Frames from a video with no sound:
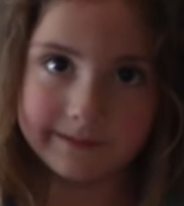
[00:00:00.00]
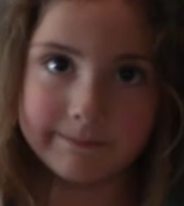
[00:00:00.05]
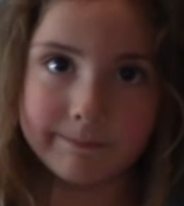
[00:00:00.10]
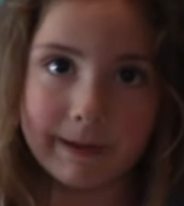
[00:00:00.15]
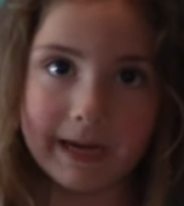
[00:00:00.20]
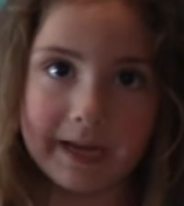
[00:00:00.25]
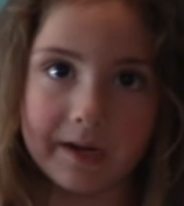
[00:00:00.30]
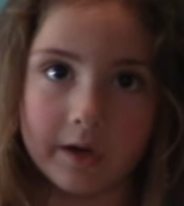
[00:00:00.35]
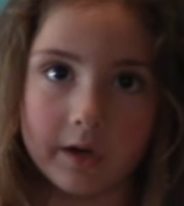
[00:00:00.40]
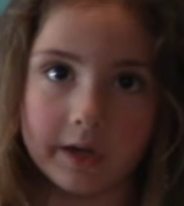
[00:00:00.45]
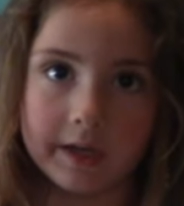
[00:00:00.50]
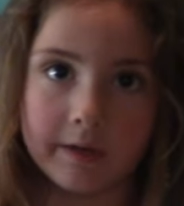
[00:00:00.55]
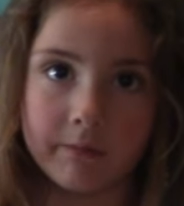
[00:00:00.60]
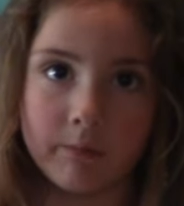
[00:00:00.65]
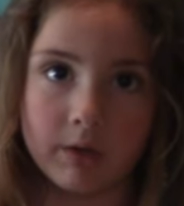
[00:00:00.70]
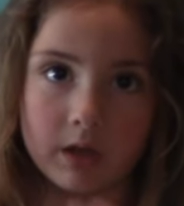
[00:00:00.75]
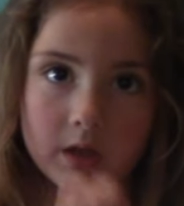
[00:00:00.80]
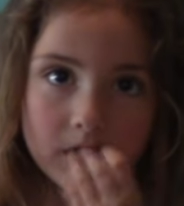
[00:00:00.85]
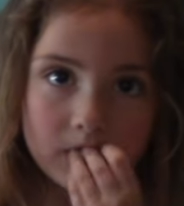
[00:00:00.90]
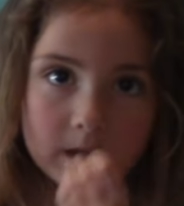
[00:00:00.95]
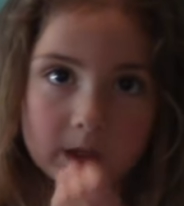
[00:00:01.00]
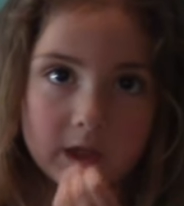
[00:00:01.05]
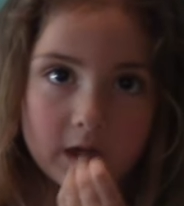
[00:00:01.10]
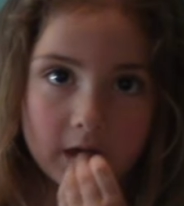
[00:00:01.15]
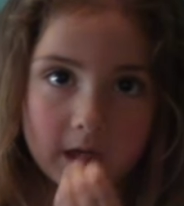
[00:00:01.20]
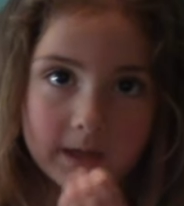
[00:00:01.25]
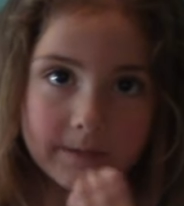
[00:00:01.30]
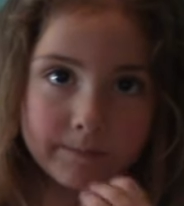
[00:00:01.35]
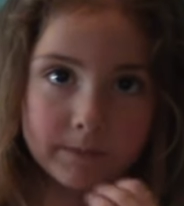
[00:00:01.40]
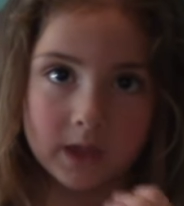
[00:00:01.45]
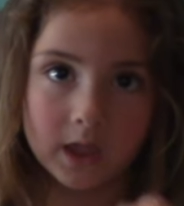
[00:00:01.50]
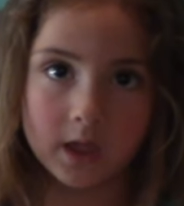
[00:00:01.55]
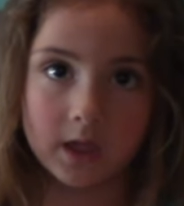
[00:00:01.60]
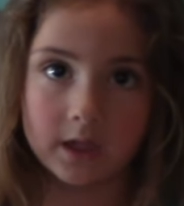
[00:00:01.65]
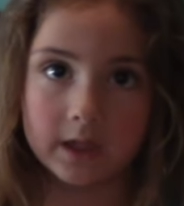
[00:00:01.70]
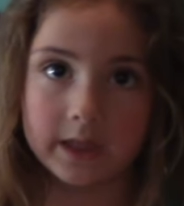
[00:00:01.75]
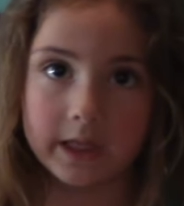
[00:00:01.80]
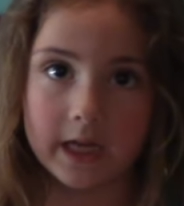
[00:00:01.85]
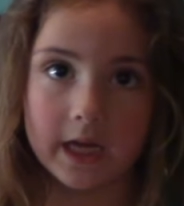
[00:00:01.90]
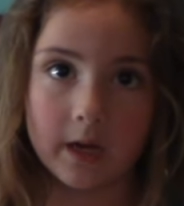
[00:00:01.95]
bite on it with their gums
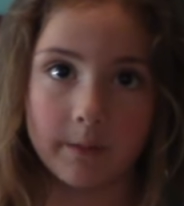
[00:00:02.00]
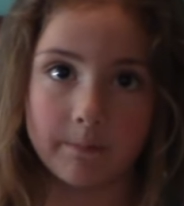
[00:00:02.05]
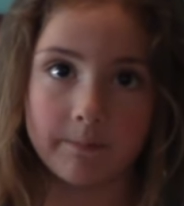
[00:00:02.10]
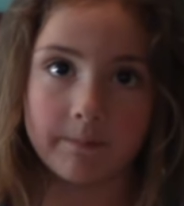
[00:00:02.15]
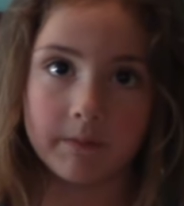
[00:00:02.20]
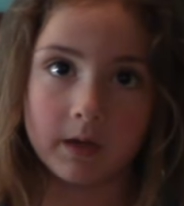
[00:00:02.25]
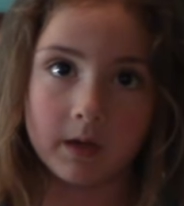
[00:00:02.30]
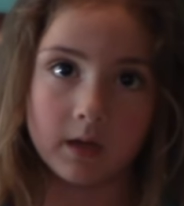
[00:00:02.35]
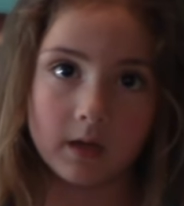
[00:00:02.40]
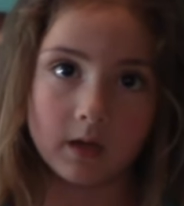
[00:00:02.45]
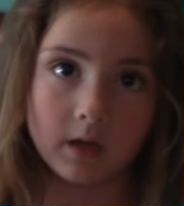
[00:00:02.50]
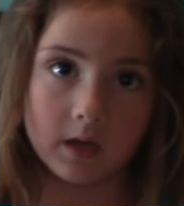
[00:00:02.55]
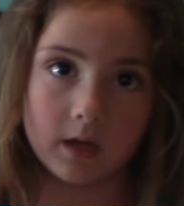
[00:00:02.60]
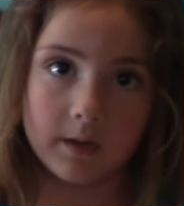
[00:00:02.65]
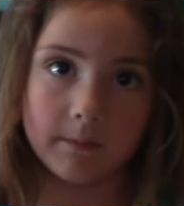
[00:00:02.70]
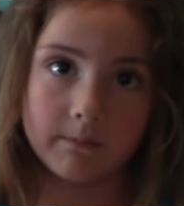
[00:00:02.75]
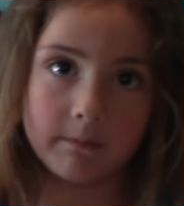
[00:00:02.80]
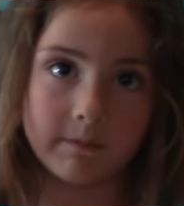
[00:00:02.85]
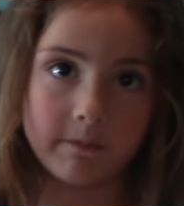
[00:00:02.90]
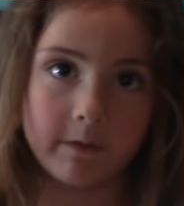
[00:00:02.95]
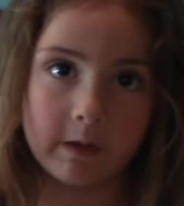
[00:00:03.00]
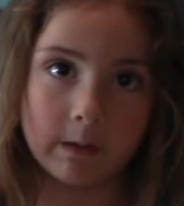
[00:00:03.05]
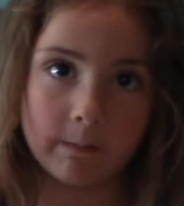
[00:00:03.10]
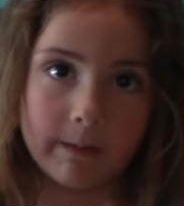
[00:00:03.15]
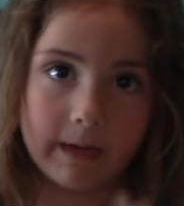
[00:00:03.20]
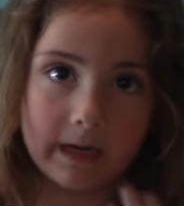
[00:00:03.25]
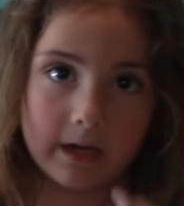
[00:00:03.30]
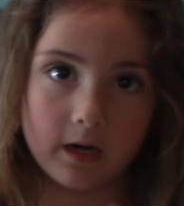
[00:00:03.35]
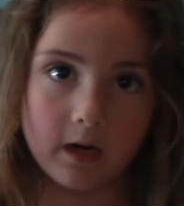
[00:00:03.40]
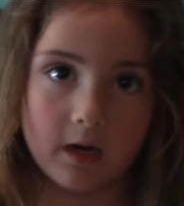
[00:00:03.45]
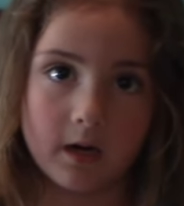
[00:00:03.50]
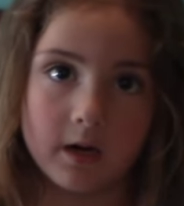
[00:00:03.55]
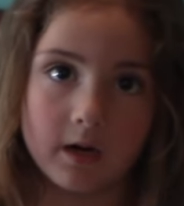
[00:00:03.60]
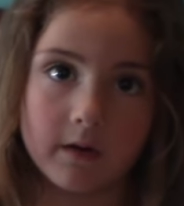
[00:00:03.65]
to help um, feel better